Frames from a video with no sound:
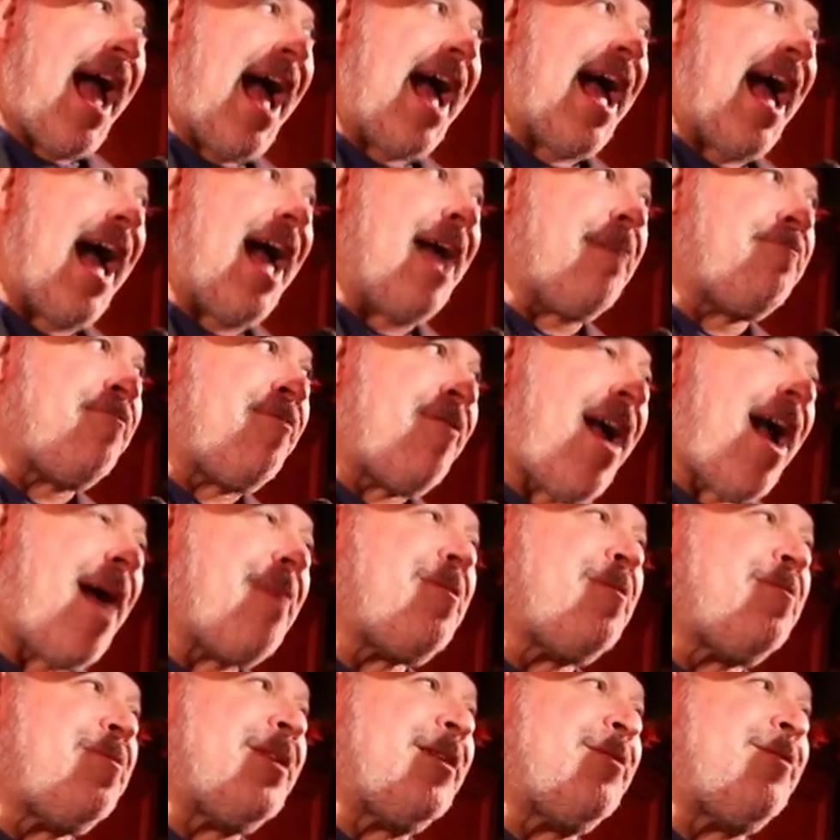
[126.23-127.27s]
I
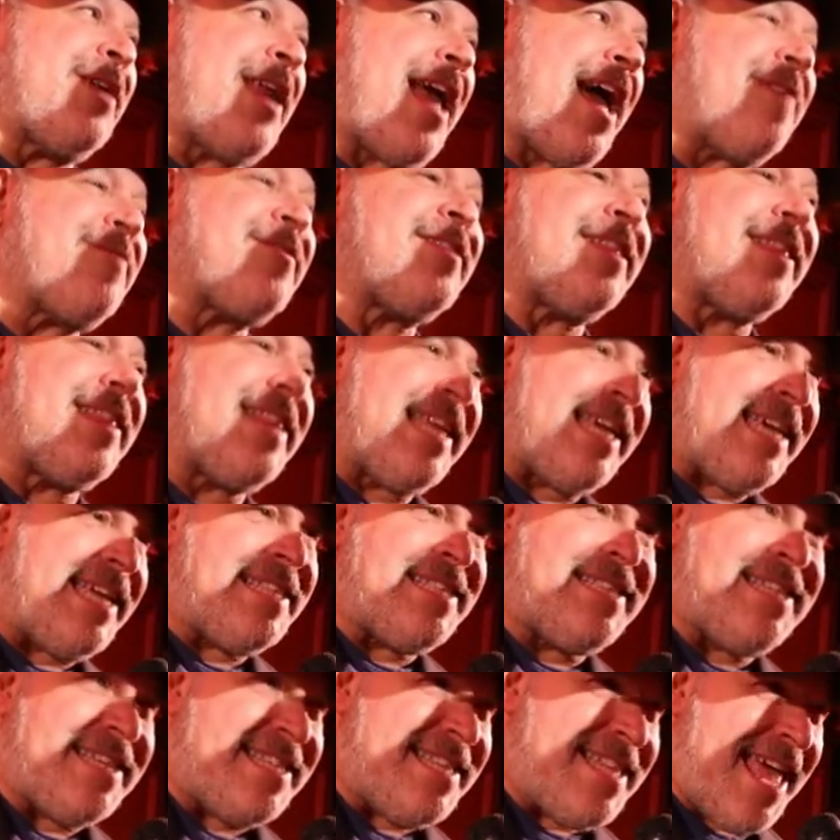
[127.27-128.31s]
probably would have to
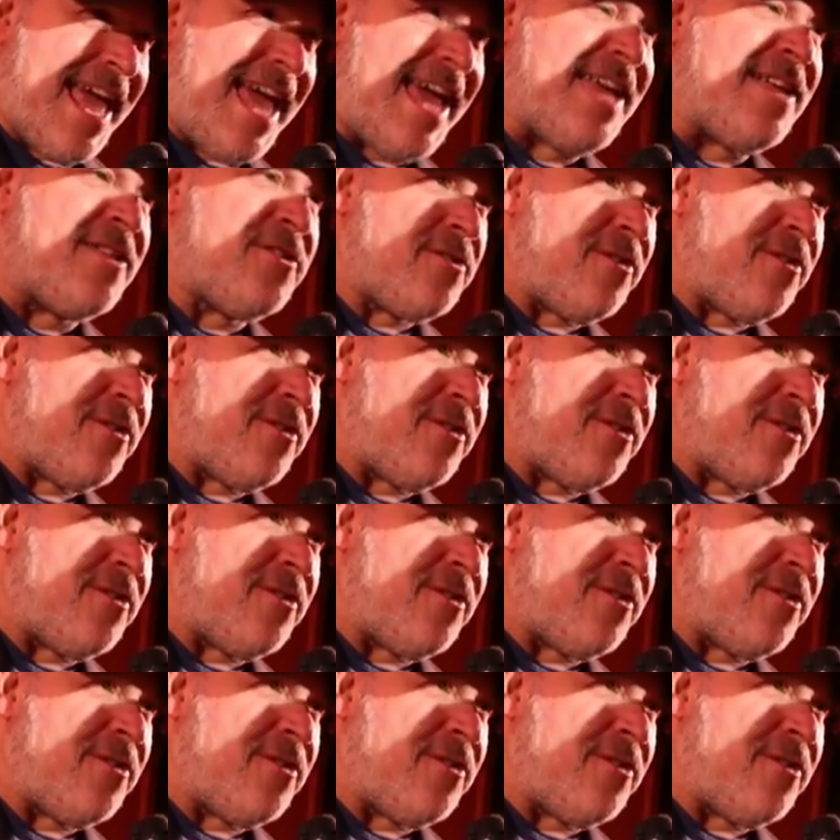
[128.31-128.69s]
lean today